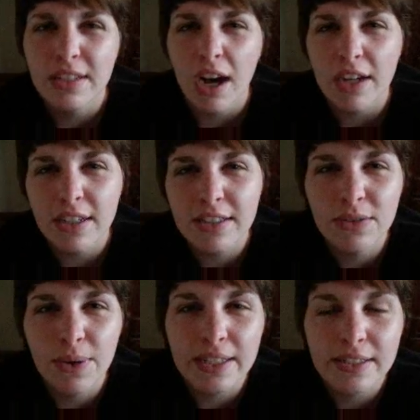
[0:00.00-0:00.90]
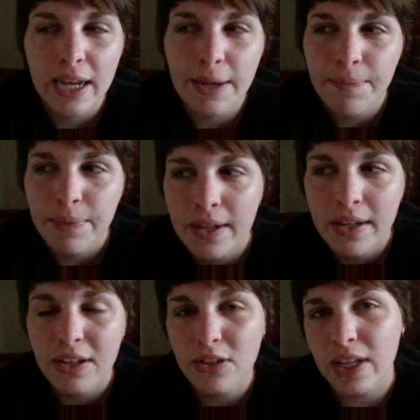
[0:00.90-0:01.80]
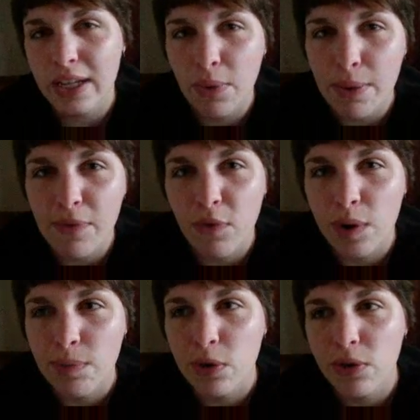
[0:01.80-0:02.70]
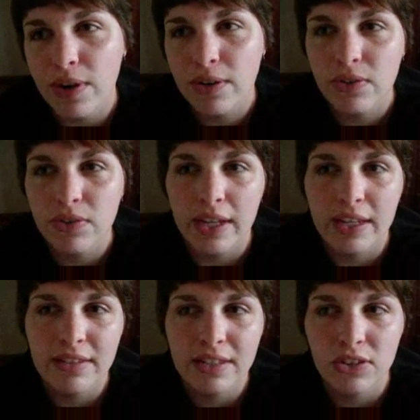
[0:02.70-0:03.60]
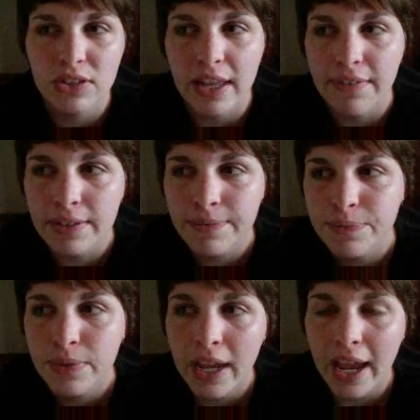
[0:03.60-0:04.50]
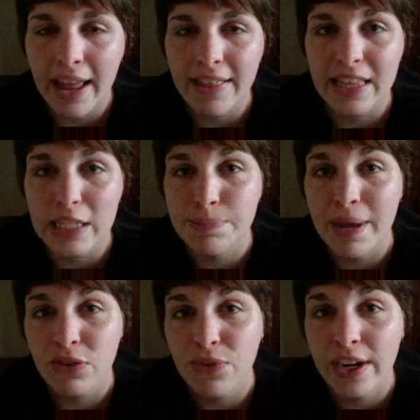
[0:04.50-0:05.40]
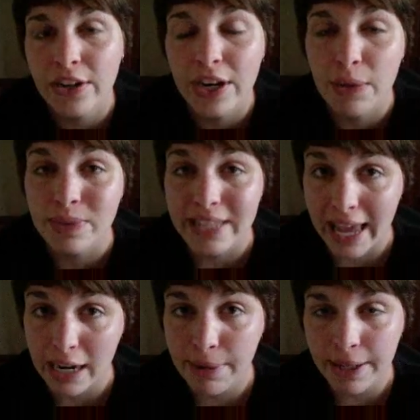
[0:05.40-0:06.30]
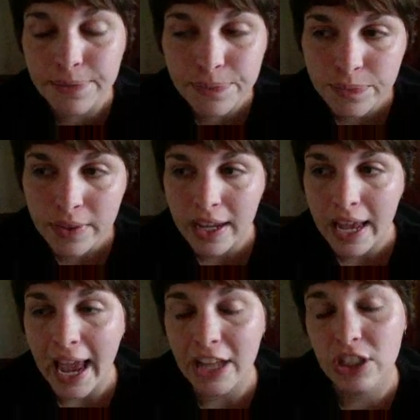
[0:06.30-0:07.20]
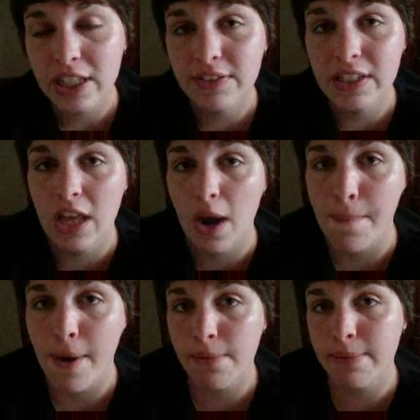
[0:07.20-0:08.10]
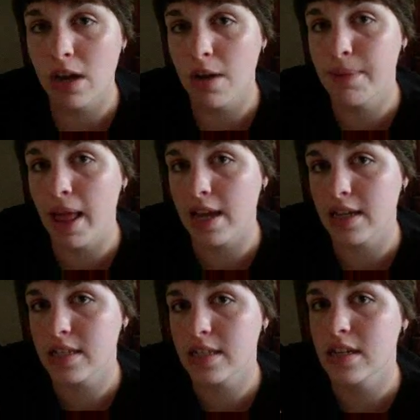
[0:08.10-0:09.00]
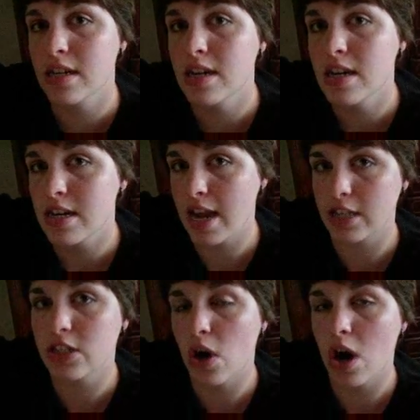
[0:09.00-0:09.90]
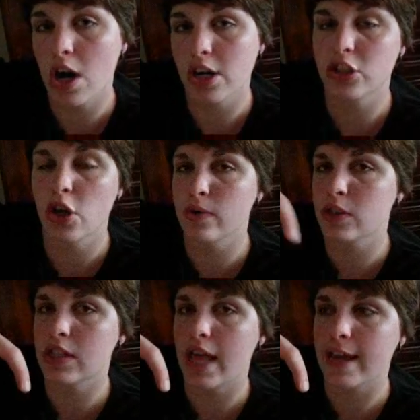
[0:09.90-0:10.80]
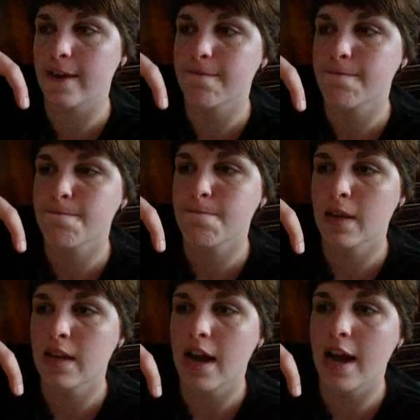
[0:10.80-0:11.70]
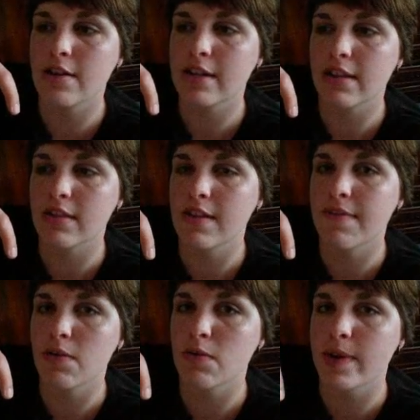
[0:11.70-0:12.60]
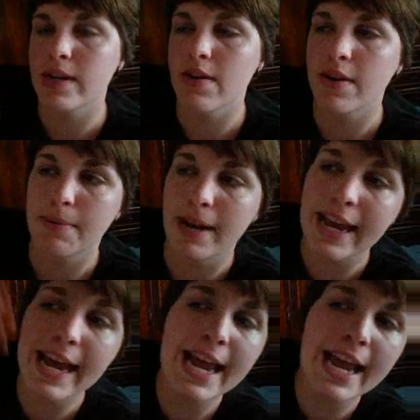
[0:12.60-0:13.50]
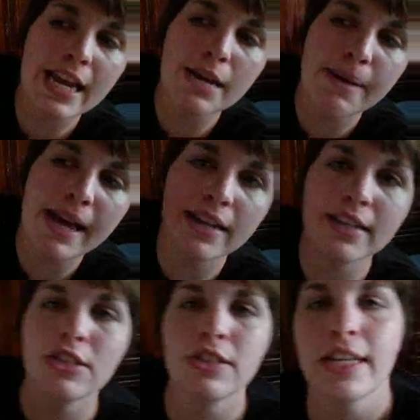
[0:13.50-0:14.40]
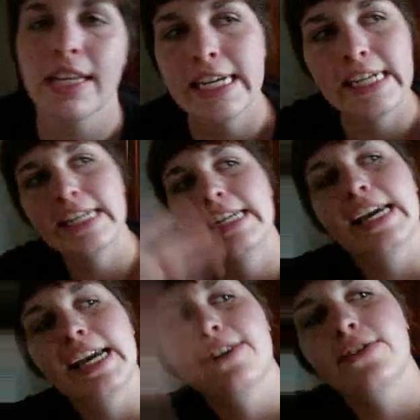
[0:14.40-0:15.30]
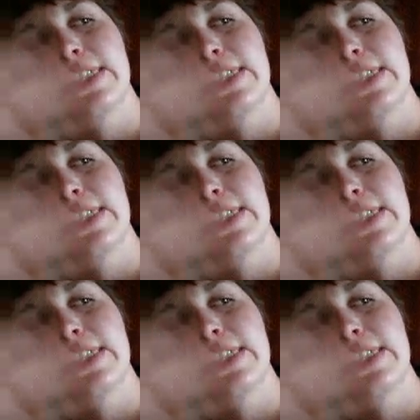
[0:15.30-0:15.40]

Still hot dogs and rice time. It was like right before we moved. I was like 6 or 7, and I had like this best friend. Her name was Annabelle, and she lived in an apartment complex next to ours. So this is like, I look out the living room window and be like, "Hey Annabelle," and she's like, "Hey